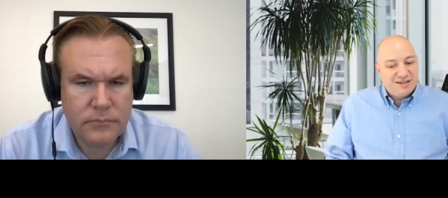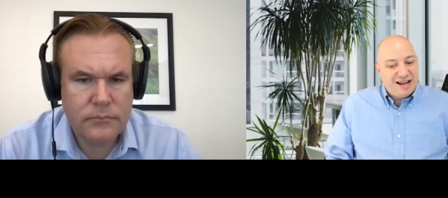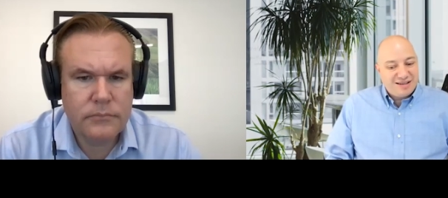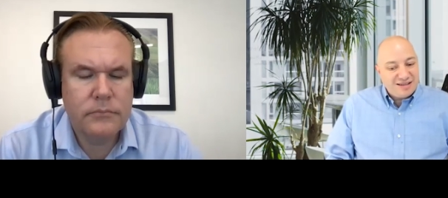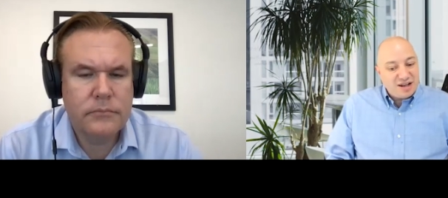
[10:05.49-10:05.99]

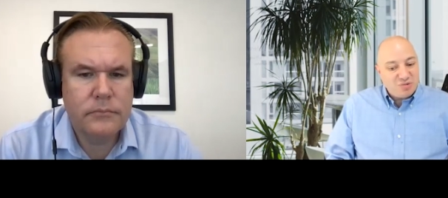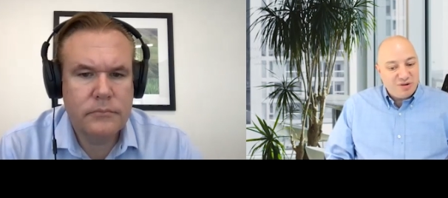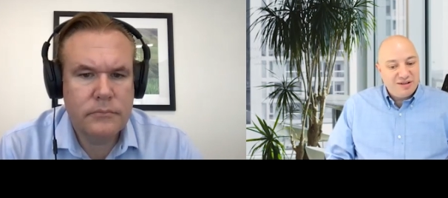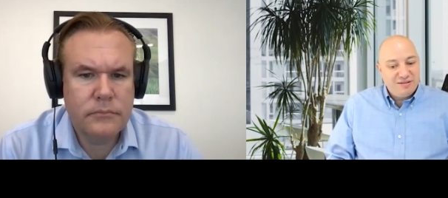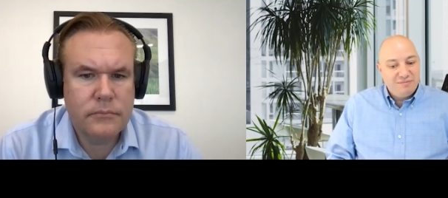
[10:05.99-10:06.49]
Speaker 1: that's that's
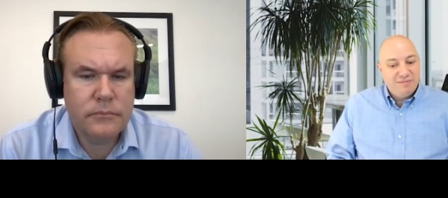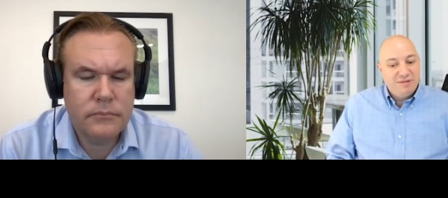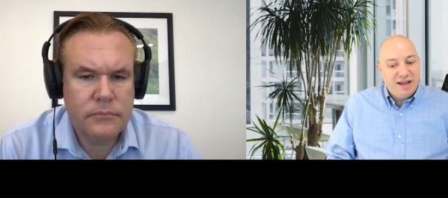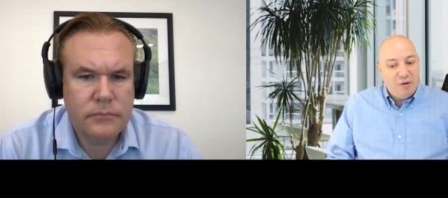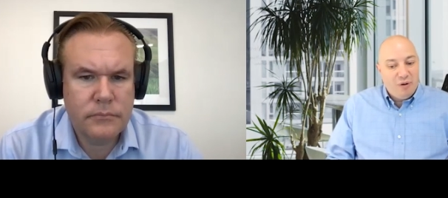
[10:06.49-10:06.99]
what
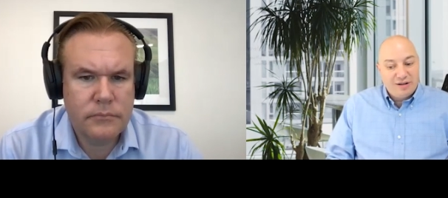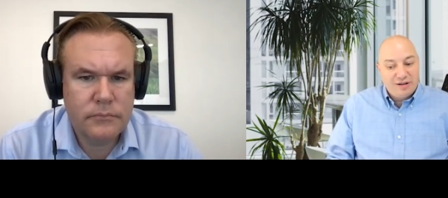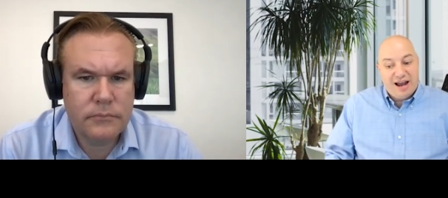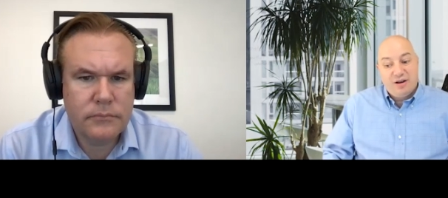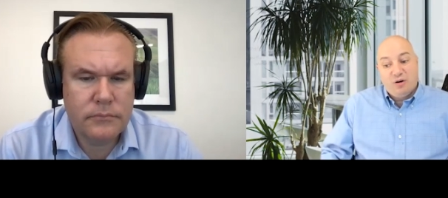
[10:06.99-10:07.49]
they want
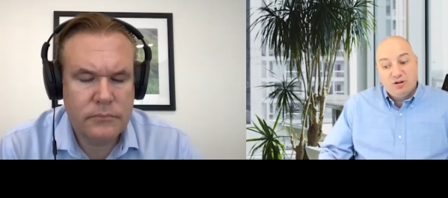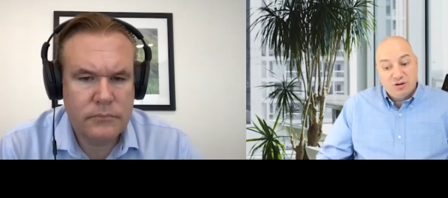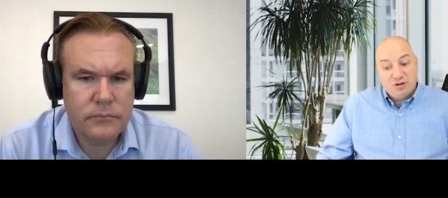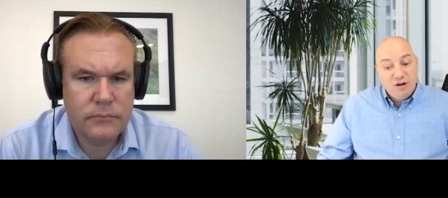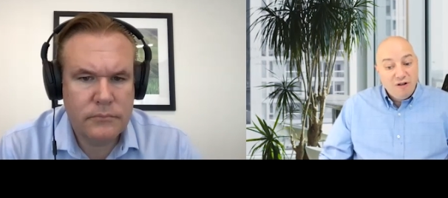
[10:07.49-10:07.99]
and
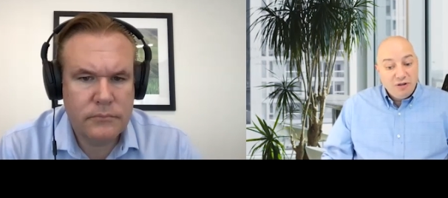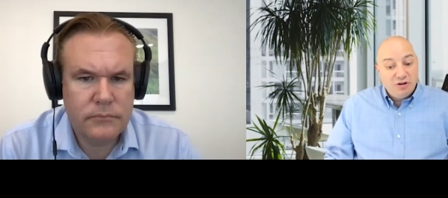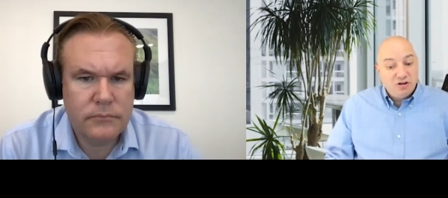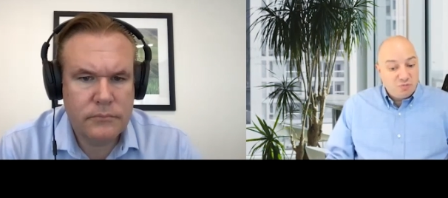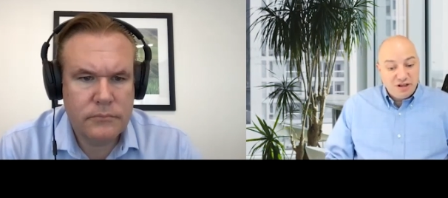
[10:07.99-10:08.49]
also
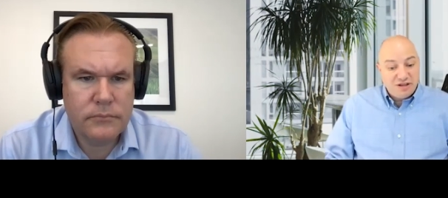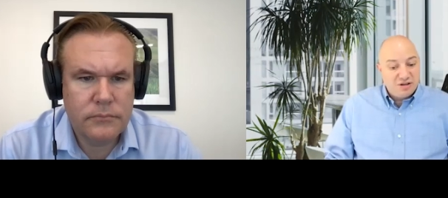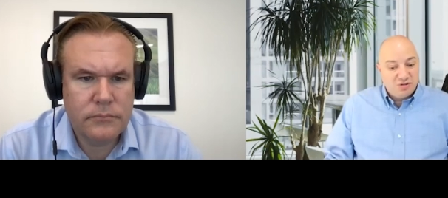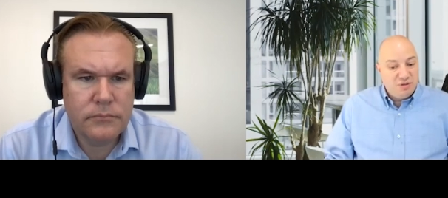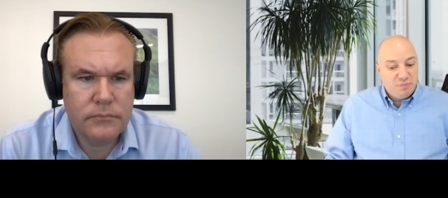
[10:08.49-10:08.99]
the speed
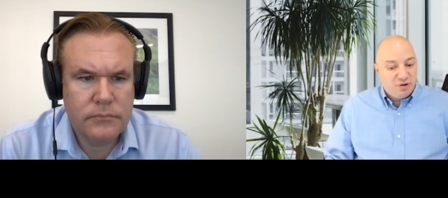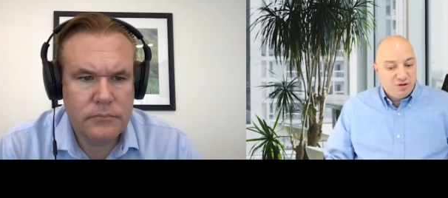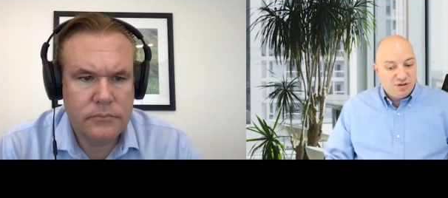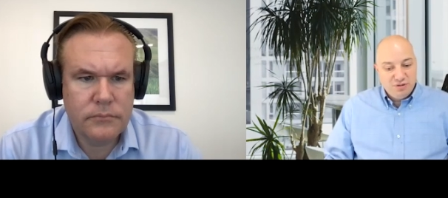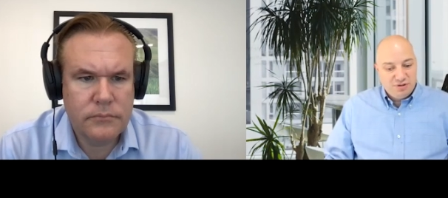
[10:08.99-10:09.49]
to deploy
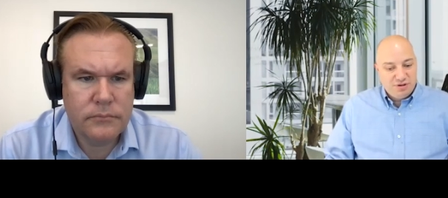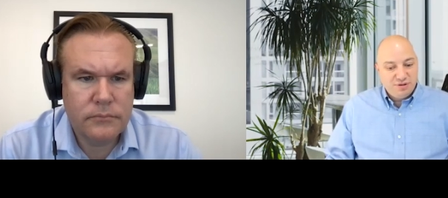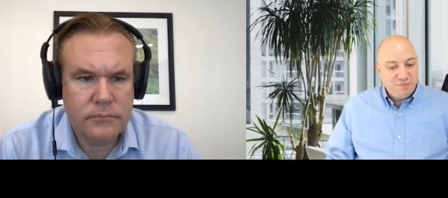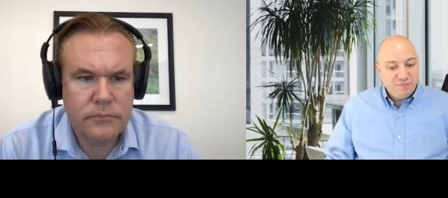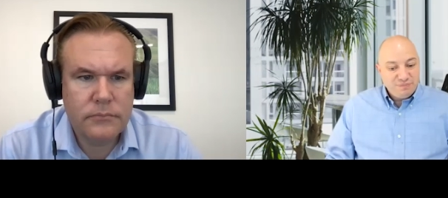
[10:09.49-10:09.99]

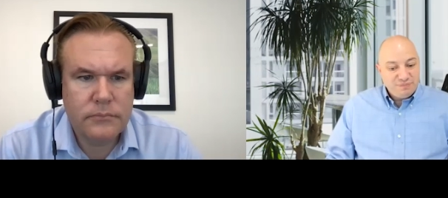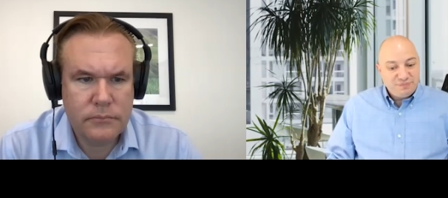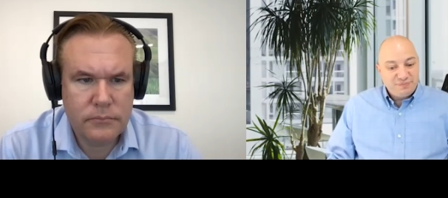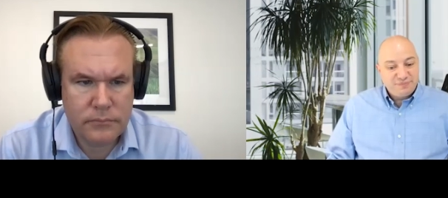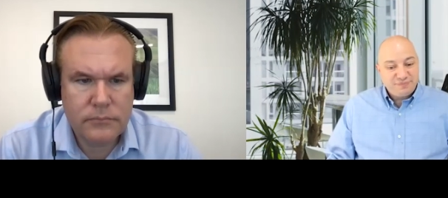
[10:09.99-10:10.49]
solutions
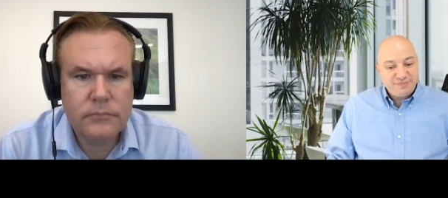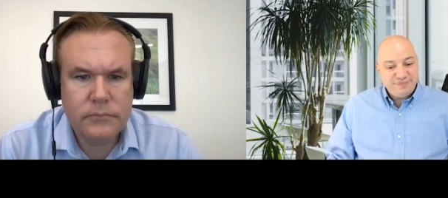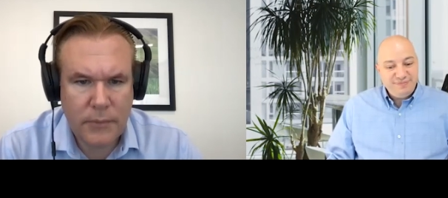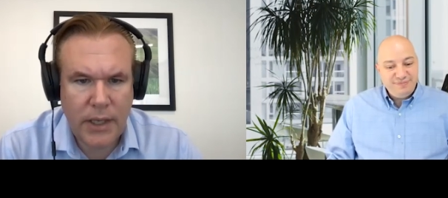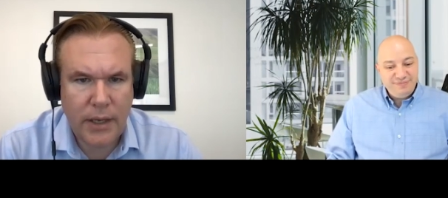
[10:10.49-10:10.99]

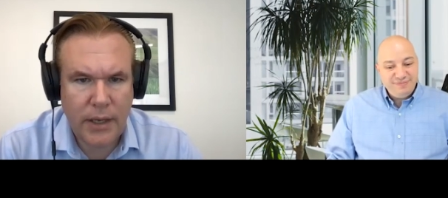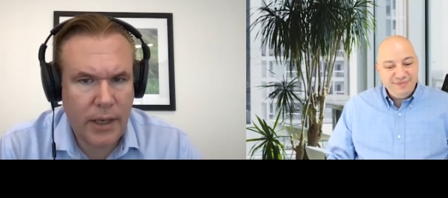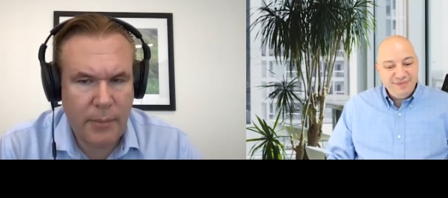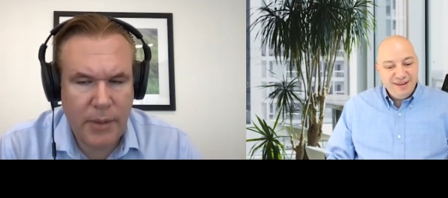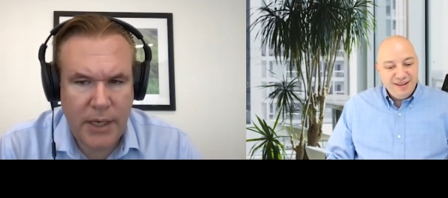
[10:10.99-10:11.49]
Speaker 2: yeah
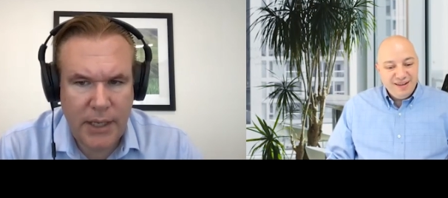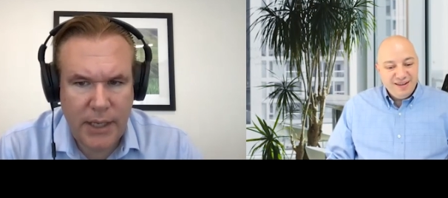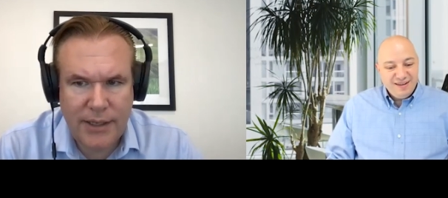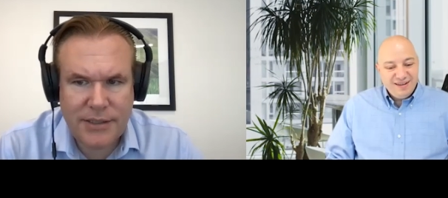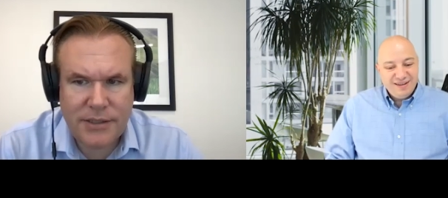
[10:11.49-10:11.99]
i mean it,
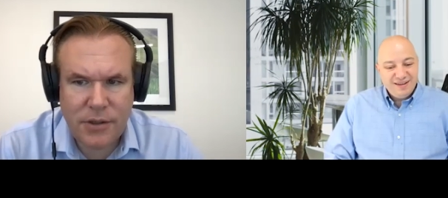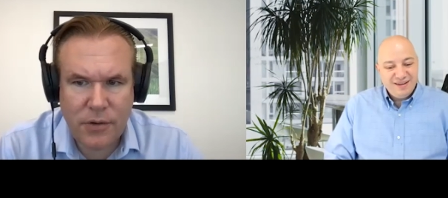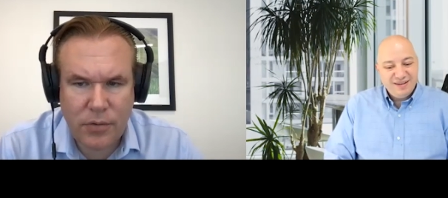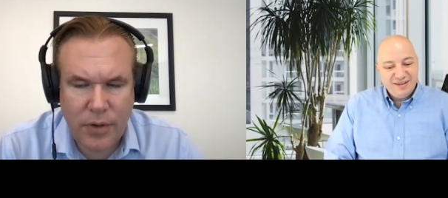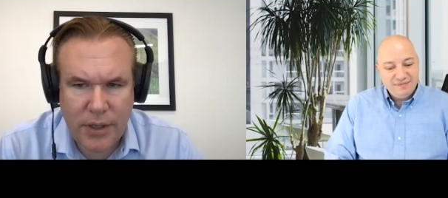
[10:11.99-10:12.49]
it's so
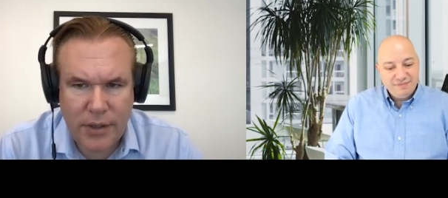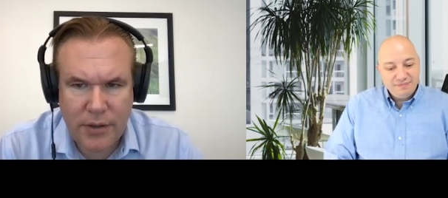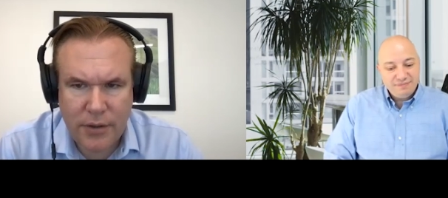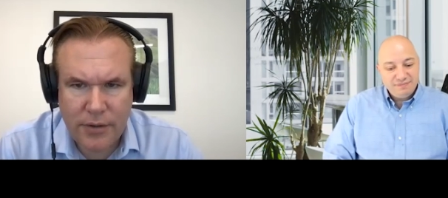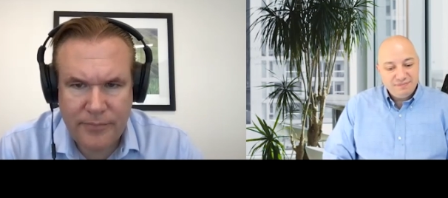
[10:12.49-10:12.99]

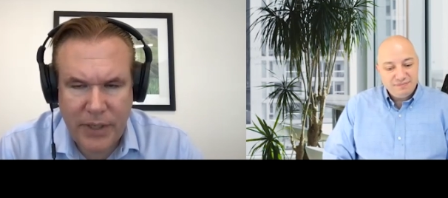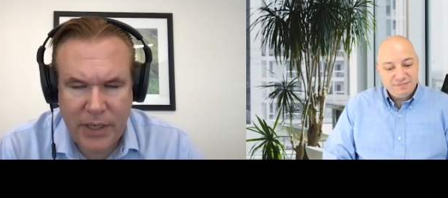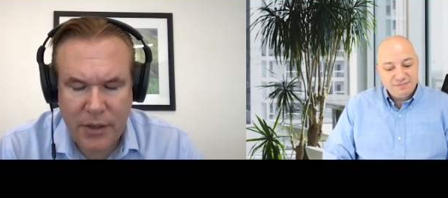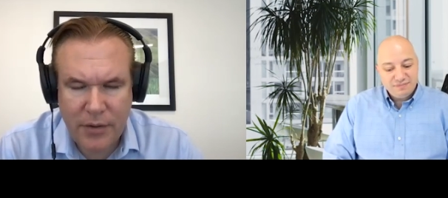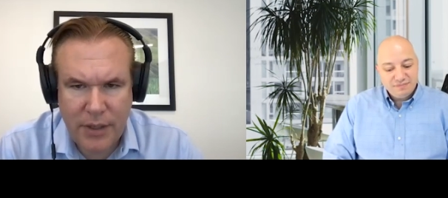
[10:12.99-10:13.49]
critical i
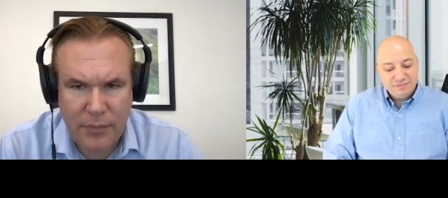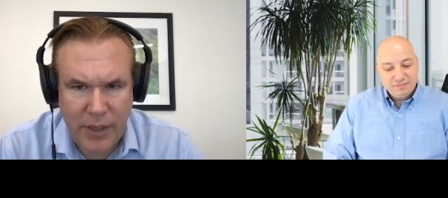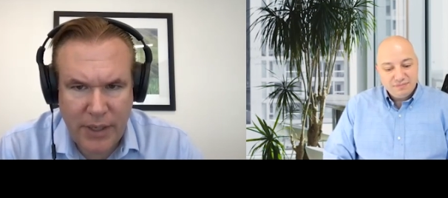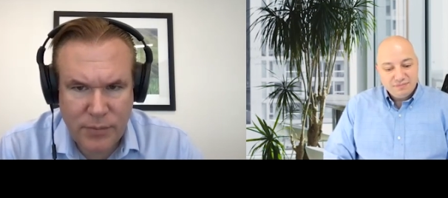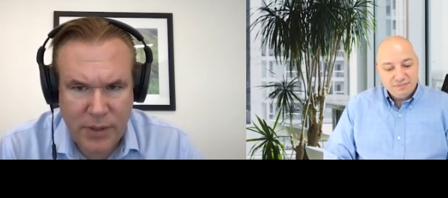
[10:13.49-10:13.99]
know that
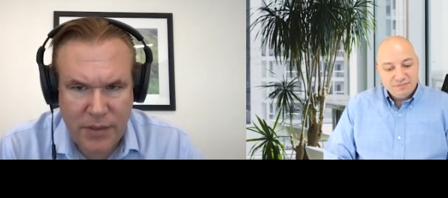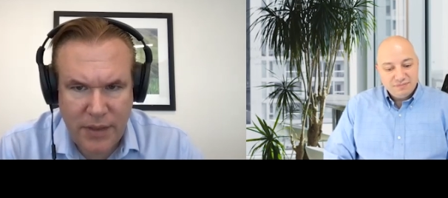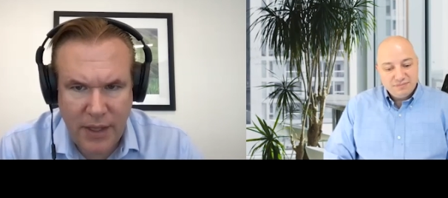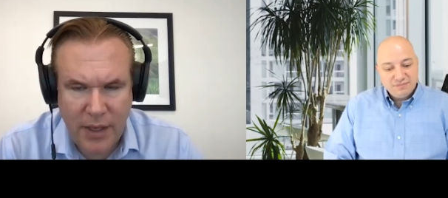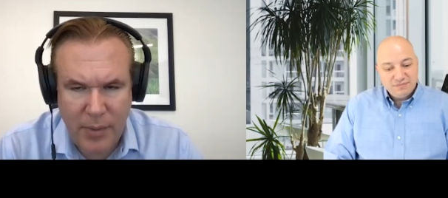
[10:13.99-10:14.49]
as we think
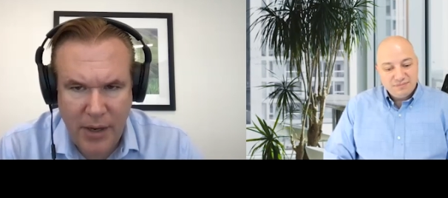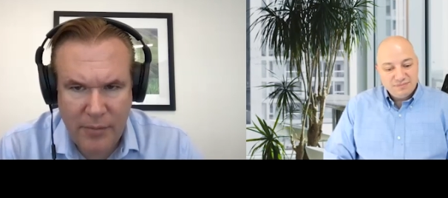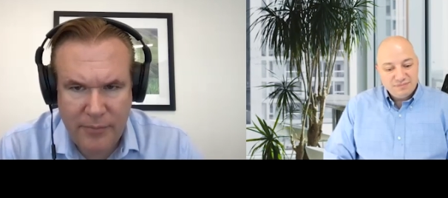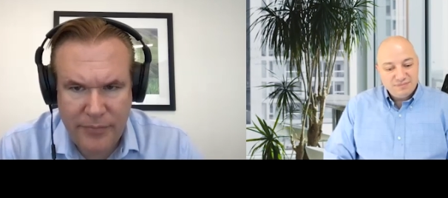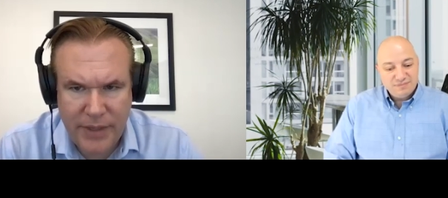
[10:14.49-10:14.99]

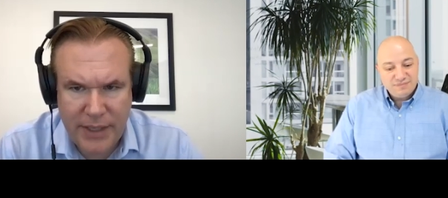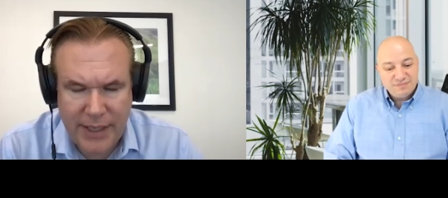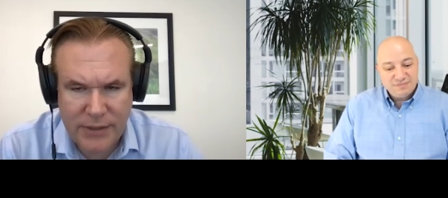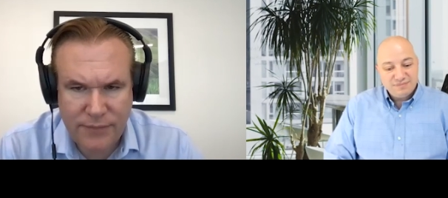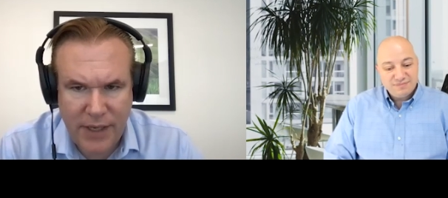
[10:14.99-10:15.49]
about the next
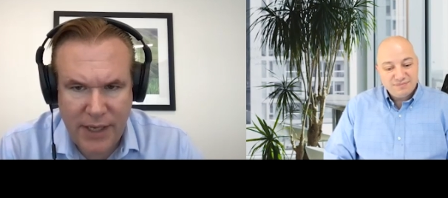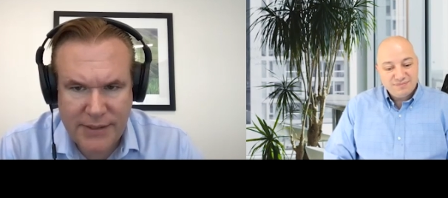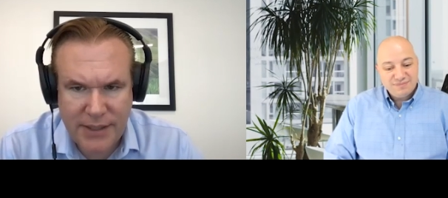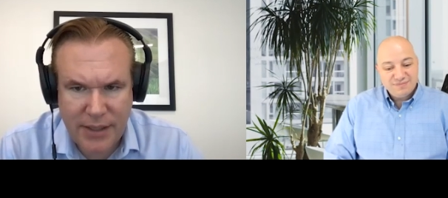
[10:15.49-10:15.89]
phase on the